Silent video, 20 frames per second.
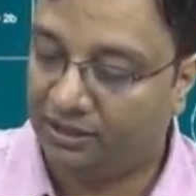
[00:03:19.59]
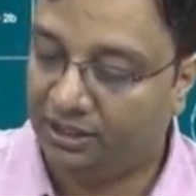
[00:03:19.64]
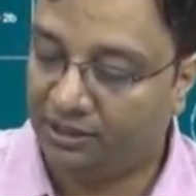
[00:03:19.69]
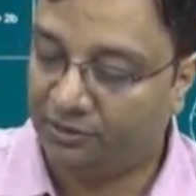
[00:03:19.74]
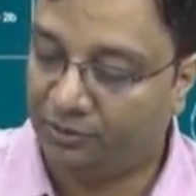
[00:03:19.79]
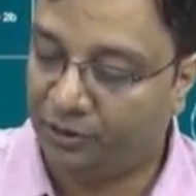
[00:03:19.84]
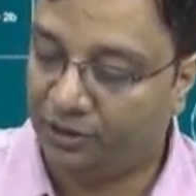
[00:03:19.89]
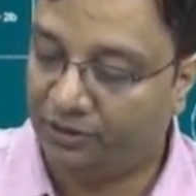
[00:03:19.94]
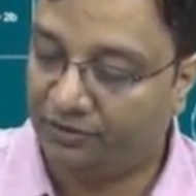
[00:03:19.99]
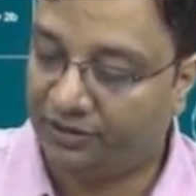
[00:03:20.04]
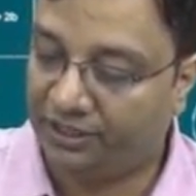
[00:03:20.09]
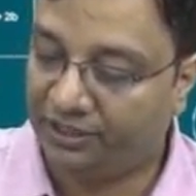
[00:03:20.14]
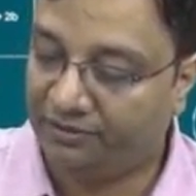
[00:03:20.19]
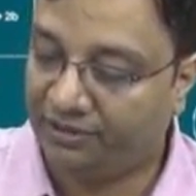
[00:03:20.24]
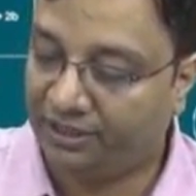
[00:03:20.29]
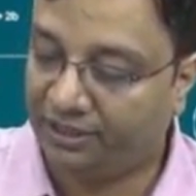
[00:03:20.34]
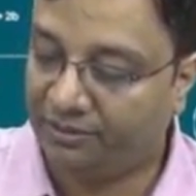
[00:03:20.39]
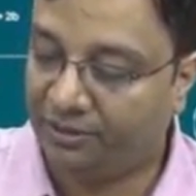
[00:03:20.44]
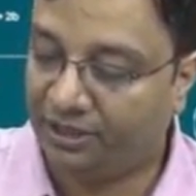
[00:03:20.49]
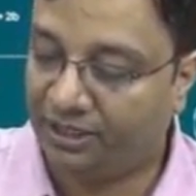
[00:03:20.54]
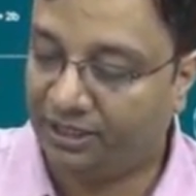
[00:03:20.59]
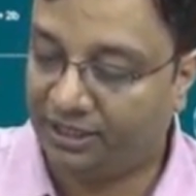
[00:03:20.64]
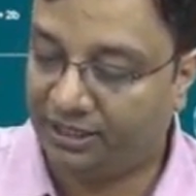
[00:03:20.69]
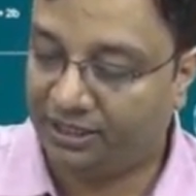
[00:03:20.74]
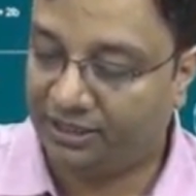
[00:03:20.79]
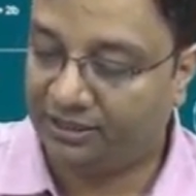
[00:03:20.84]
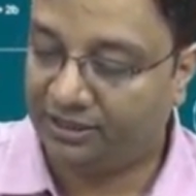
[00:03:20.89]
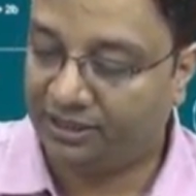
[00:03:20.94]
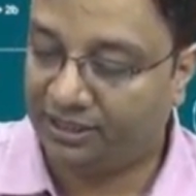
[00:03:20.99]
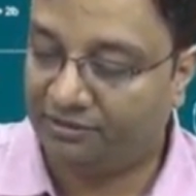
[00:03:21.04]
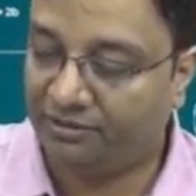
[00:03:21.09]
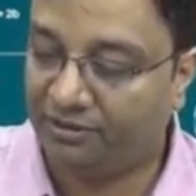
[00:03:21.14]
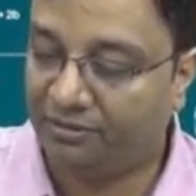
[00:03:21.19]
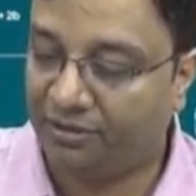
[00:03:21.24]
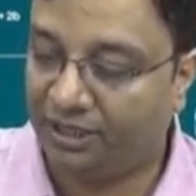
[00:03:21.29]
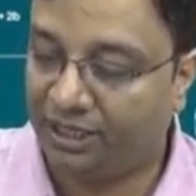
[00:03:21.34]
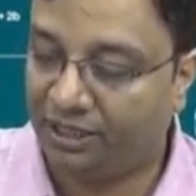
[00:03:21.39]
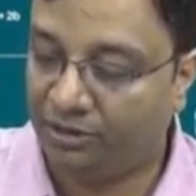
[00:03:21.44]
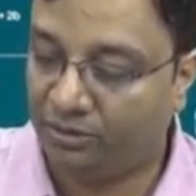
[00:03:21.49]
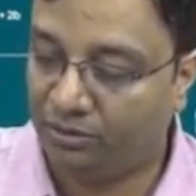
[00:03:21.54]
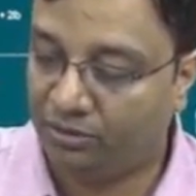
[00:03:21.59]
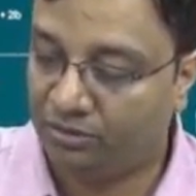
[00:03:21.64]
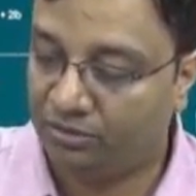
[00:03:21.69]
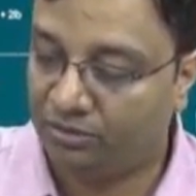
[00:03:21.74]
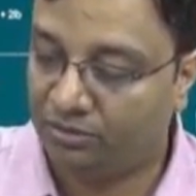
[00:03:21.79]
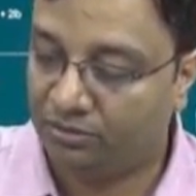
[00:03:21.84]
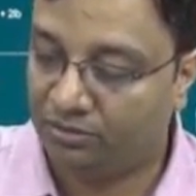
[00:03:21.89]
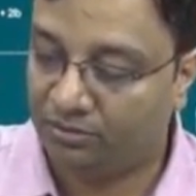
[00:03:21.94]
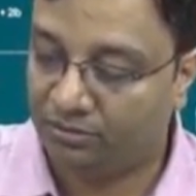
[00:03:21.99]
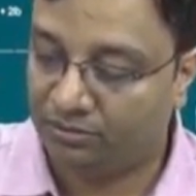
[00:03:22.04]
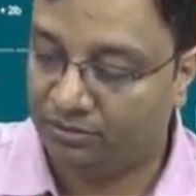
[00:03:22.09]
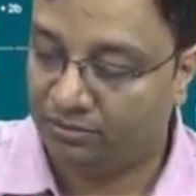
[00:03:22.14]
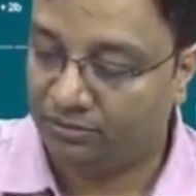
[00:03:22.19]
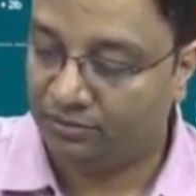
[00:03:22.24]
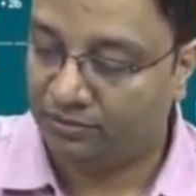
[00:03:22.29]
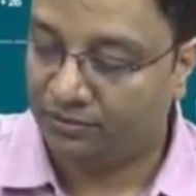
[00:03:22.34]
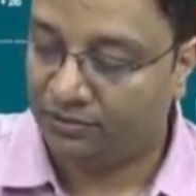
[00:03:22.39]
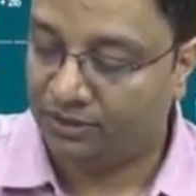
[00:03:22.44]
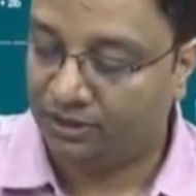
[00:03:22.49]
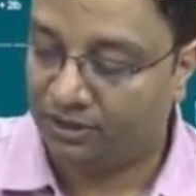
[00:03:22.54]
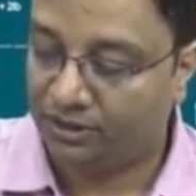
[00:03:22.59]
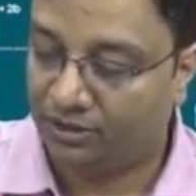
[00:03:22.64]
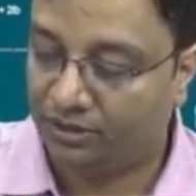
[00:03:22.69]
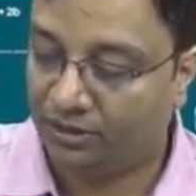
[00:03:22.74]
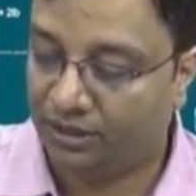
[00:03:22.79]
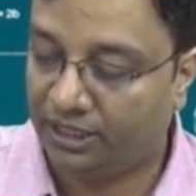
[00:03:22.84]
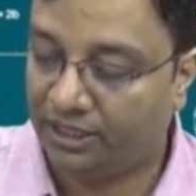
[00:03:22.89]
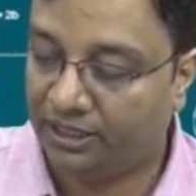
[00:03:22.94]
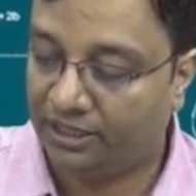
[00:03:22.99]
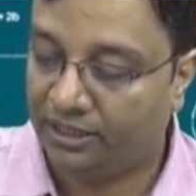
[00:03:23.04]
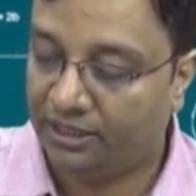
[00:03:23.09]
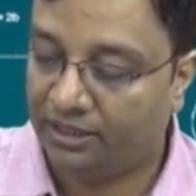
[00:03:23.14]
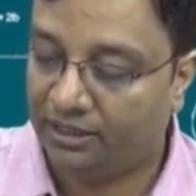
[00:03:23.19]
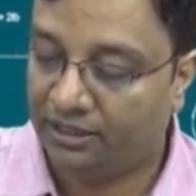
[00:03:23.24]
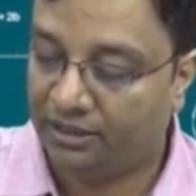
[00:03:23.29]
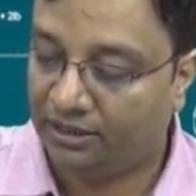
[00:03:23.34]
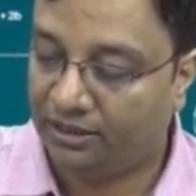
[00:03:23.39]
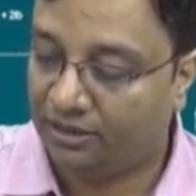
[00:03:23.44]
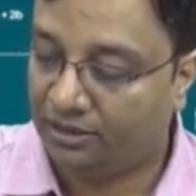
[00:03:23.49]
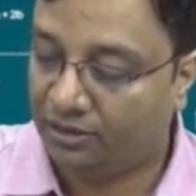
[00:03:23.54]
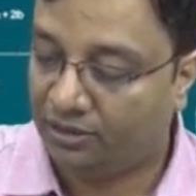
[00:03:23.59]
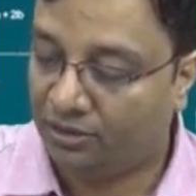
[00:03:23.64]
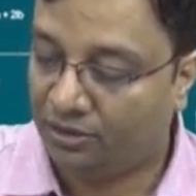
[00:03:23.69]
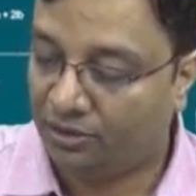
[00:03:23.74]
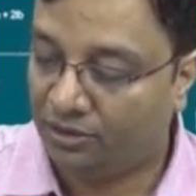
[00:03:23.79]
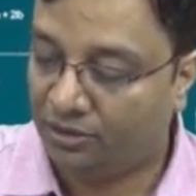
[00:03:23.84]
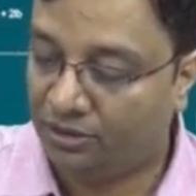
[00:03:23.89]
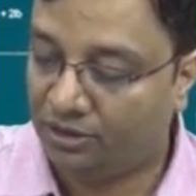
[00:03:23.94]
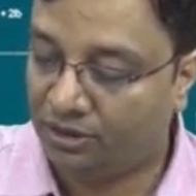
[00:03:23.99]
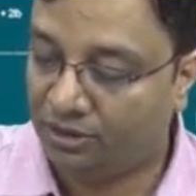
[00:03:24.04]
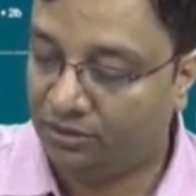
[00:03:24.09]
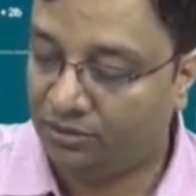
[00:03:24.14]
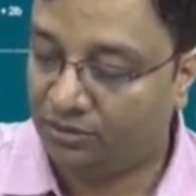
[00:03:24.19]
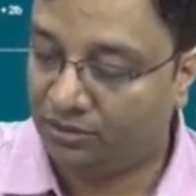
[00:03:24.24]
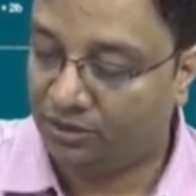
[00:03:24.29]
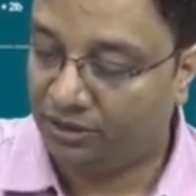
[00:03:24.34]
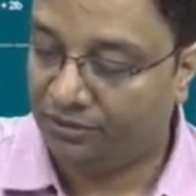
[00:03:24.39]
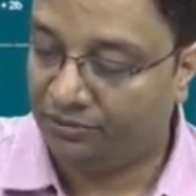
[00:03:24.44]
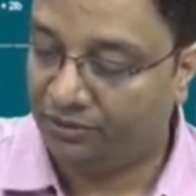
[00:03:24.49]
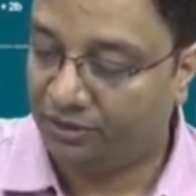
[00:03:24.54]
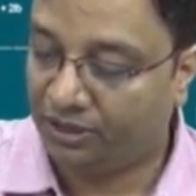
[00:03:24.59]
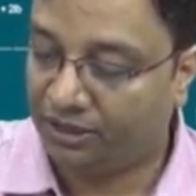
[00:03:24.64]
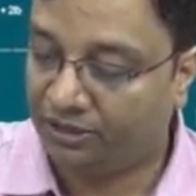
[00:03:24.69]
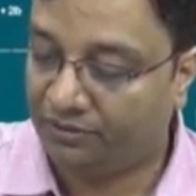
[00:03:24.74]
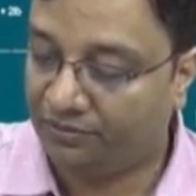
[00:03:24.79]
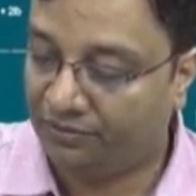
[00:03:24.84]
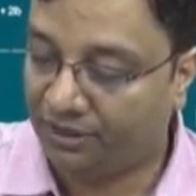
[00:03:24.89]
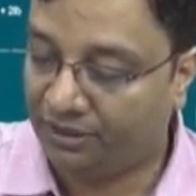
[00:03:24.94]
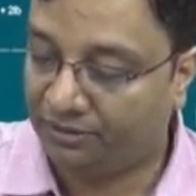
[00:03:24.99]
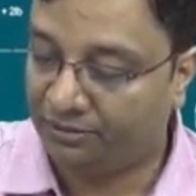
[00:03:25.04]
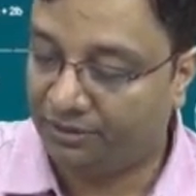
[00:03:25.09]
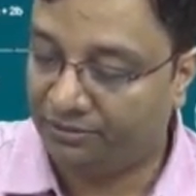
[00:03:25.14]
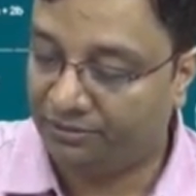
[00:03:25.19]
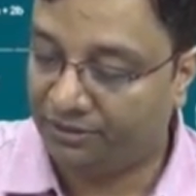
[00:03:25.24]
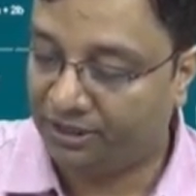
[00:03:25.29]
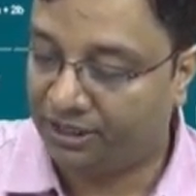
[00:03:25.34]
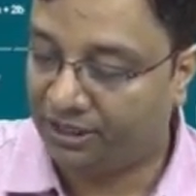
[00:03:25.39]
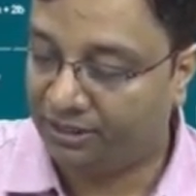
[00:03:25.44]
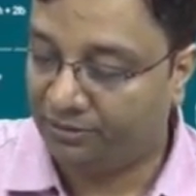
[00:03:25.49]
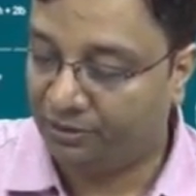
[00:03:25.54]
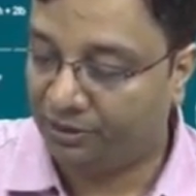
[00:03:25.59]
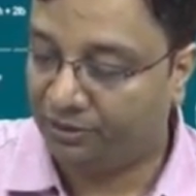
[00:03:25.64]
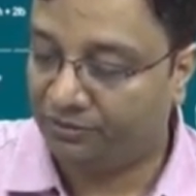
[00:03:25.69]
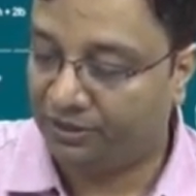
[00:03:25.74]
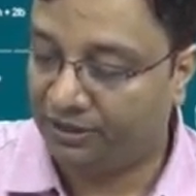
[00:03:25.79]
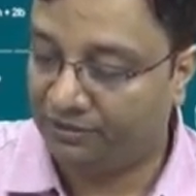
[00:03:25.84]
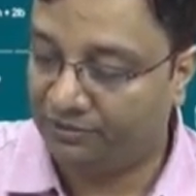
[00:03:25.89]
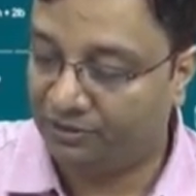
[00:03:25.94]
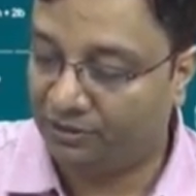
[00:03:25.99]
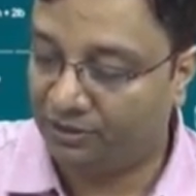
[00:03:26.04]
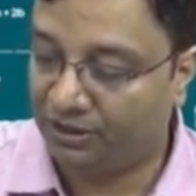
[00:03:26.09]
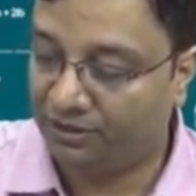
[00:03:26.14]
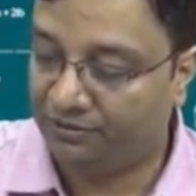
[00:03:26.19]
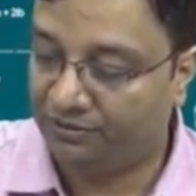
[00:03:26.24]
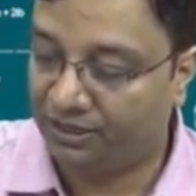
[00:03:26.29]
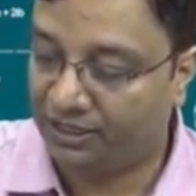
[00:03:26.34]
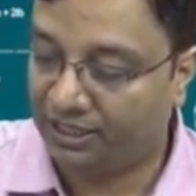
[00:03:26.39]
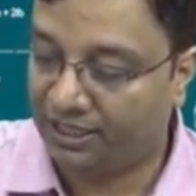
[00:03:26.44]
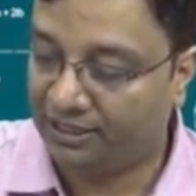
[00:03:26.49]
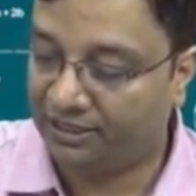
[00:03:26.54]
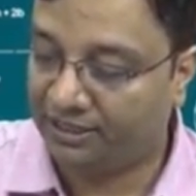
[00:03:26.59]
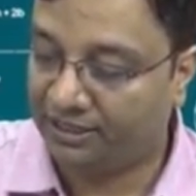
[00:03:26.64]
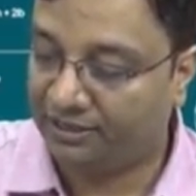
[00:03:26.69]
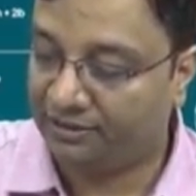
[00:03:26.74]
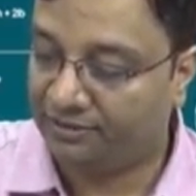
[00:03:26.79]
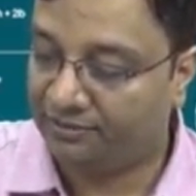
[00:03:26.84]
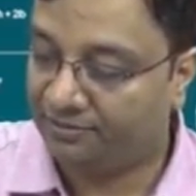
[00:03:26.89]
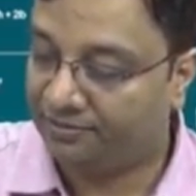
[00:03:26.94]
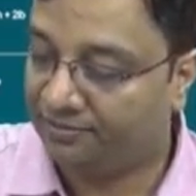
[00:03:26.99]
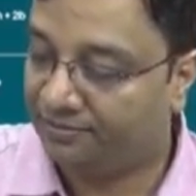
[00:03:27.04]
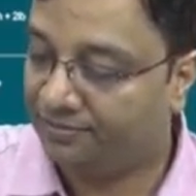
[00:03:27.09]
3.5 can be written as 7 by 2. Okay. Or you, if you are comfortable with 3.5, you leave it like that.